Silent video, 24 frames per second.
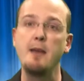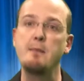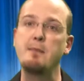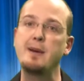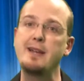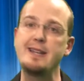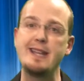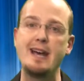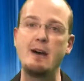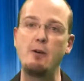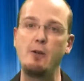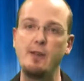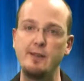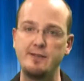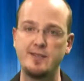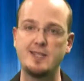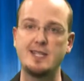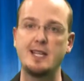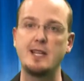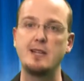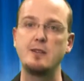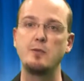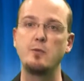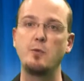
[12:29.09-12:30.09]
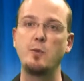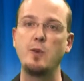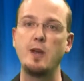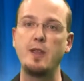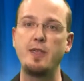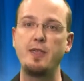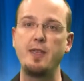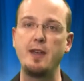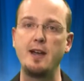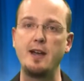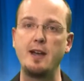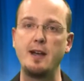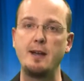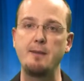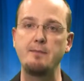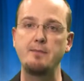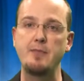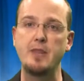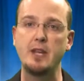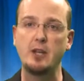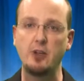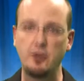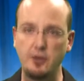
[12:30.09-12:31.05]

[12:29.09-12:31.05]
But now all of a sudden with the